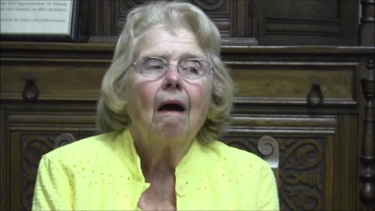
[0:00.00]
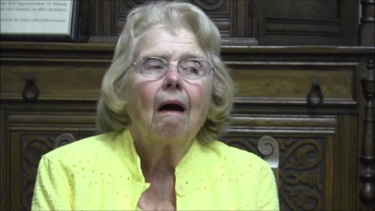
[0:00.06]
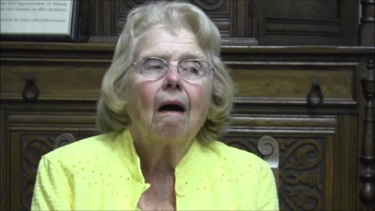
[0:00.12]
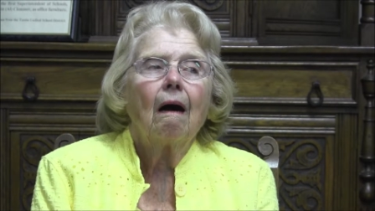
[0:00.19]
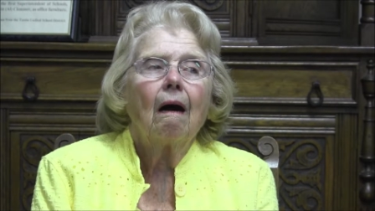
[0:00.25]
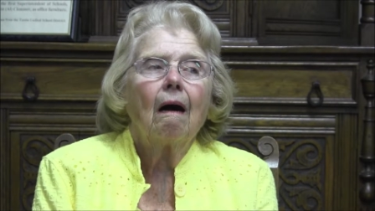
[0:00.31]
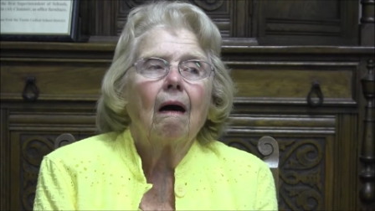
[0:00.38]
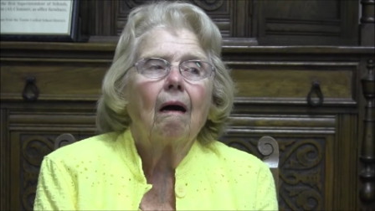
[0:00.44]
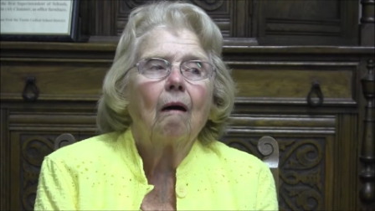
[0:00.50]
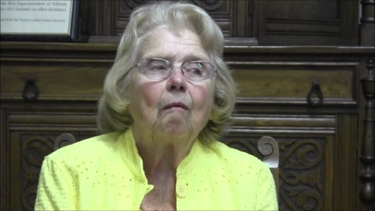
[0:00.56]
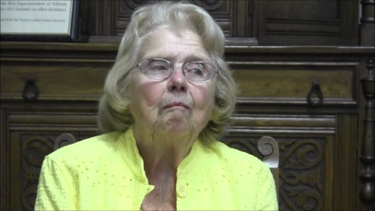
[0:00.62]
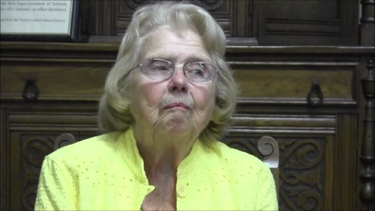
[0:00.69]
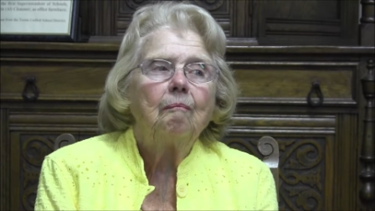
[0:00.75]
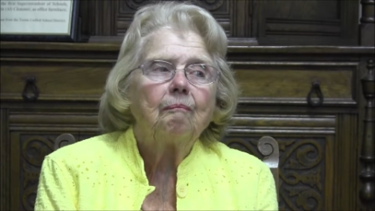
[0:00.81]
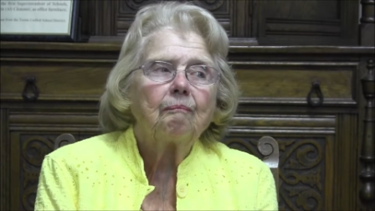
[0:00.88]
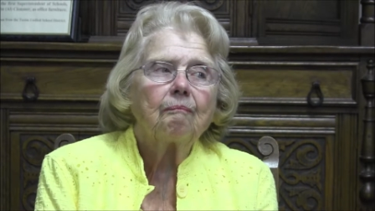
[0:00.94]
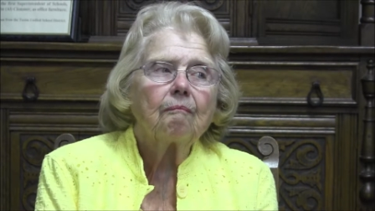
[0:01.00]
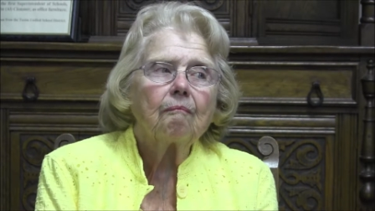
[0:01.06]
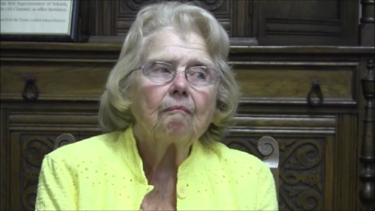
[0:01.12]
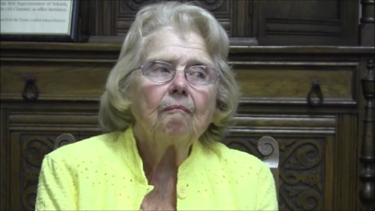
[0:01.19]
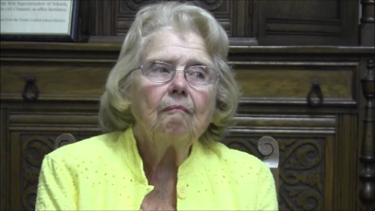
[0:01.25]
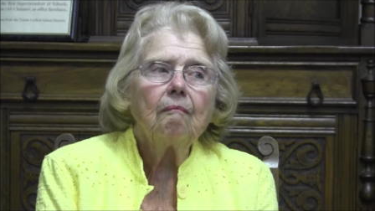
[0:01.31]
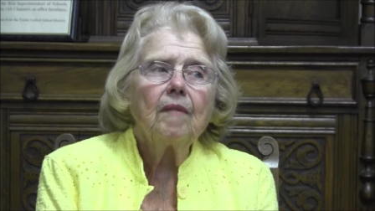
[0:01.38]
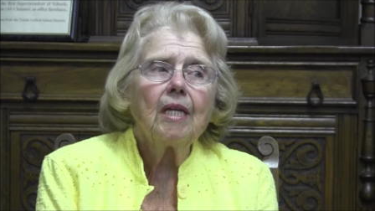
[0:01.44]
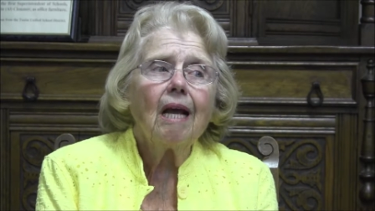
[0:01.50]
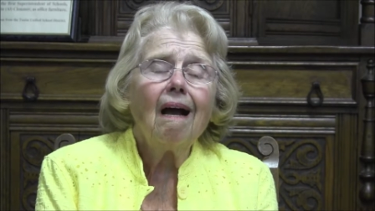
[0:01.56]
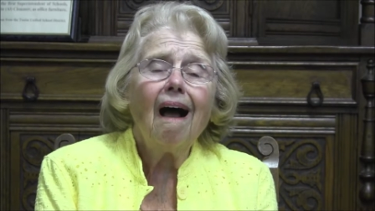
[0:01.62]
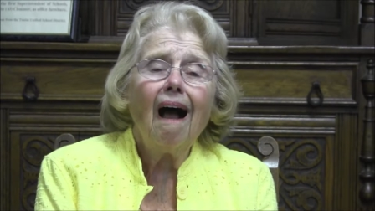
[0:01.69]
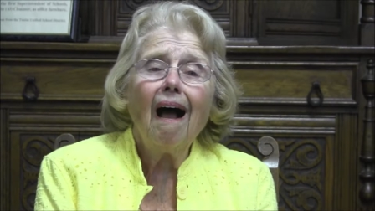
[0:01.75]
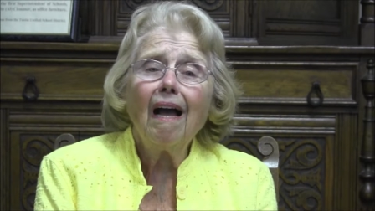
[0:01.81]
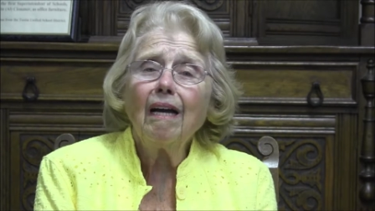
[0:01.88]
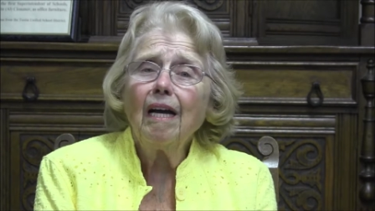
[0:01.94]

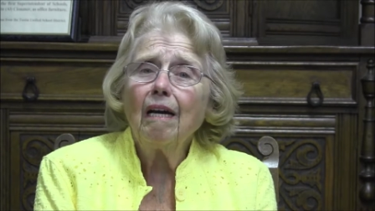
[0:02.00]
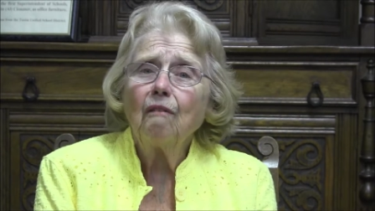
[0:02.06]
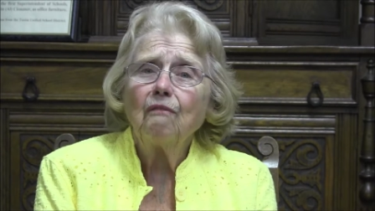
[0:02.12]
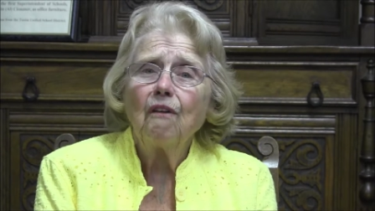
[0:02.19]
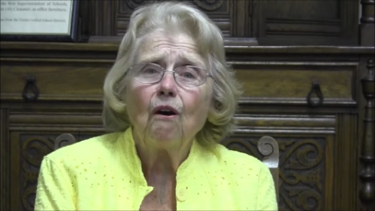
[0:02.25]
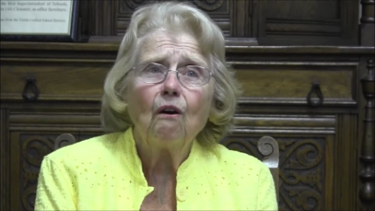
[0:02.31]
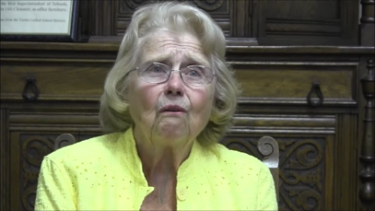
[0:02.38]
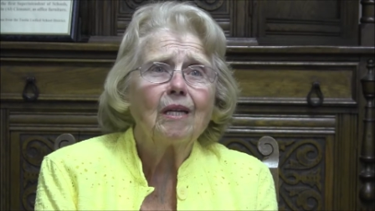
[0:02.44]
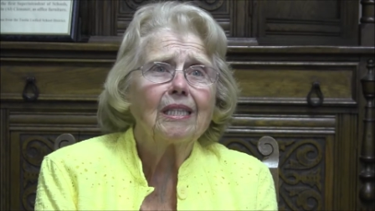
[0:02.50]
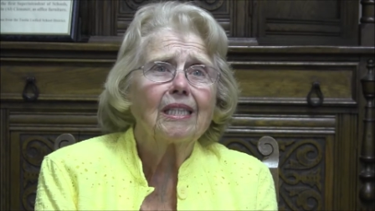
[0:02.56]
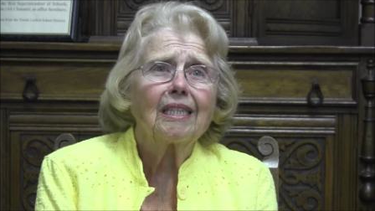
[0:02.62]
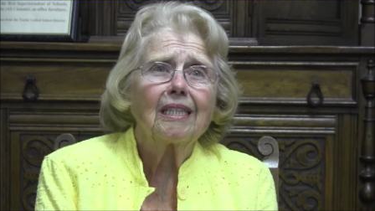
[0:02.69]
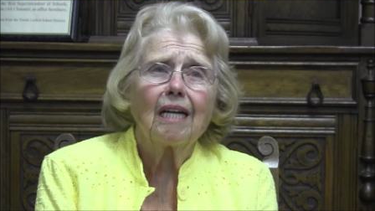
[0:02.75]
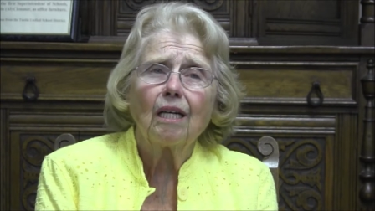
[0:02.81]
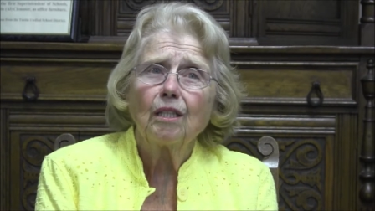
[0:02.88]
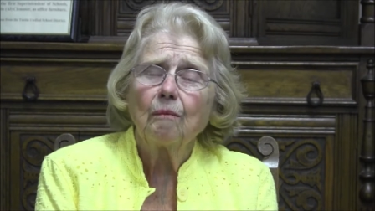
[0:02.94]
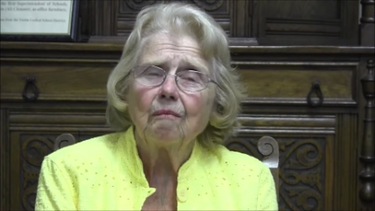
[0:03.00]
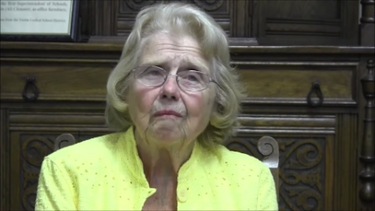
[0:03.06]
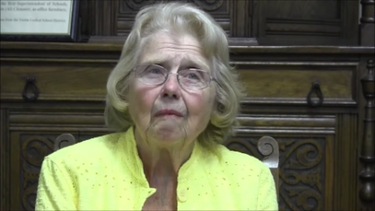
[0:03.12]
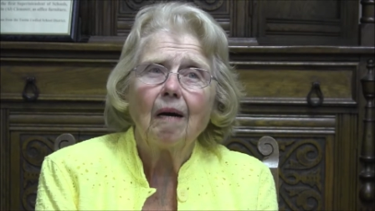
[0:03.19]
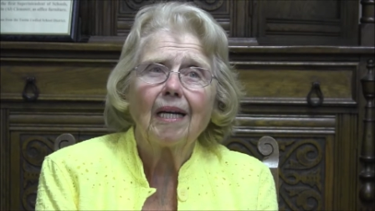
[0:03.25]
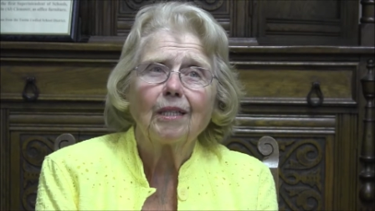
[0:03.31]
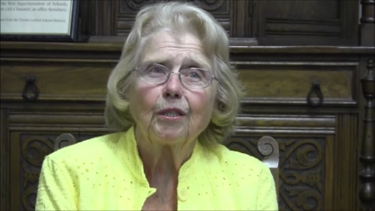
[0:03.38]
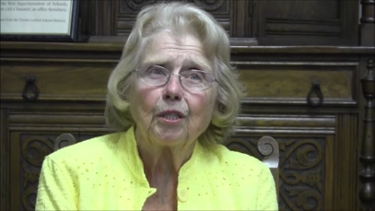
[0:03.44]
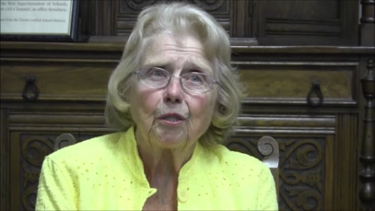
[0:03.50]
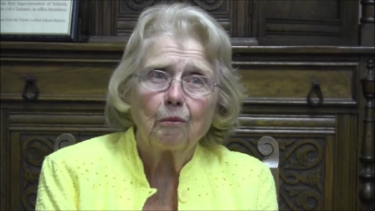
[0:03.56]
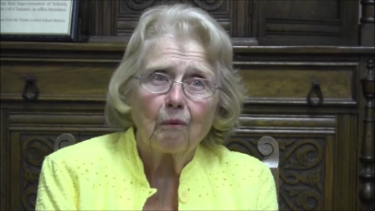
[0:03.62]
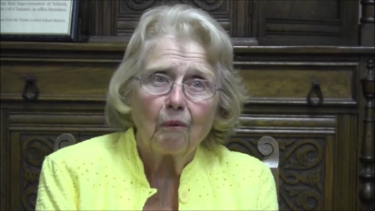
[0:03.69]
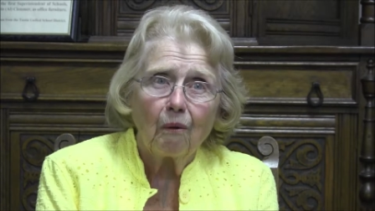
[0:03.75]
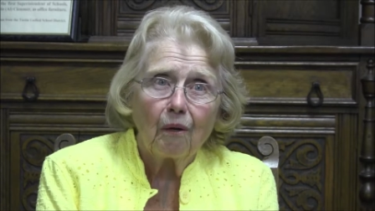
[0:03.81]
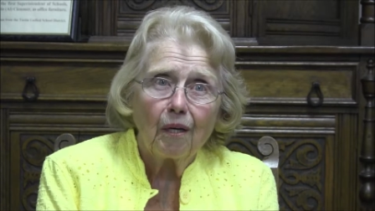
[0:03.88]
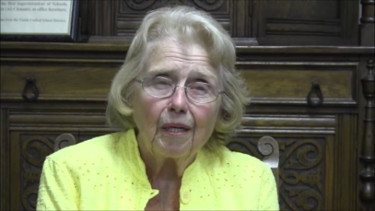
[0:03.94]
I have always done my
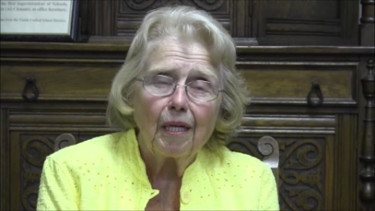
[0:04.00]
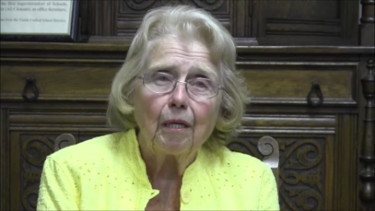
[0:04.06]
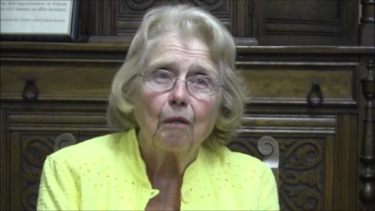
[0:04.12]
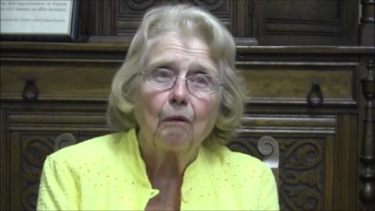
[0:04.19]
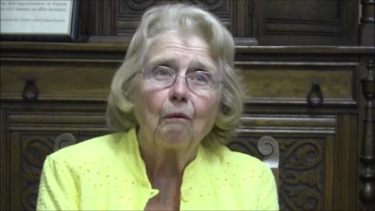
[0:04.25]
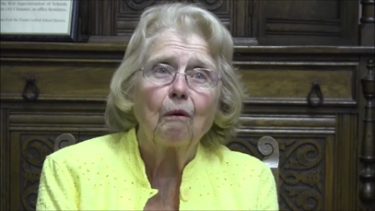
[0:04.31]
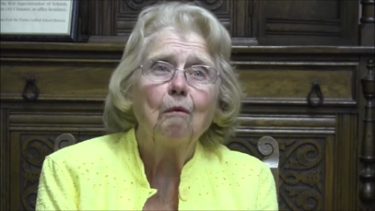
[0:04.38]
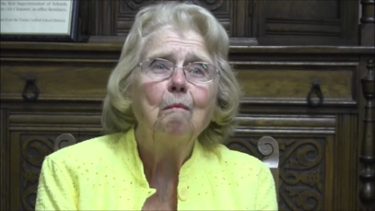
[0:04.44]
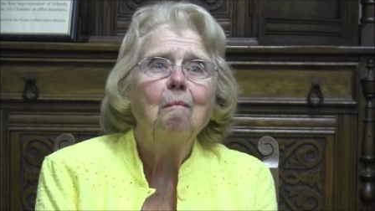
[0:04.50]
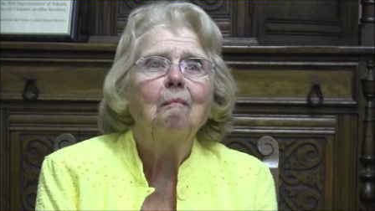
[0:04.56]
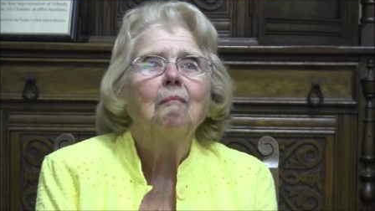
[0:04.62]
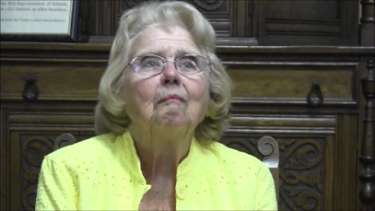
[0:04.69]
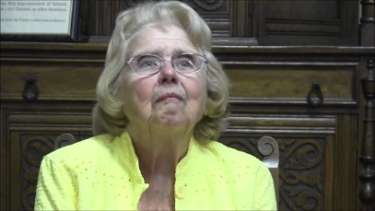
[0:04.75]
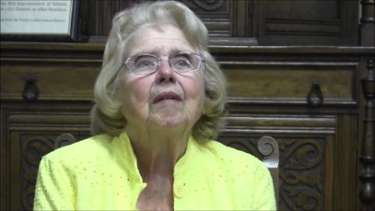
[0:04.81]
sorority group,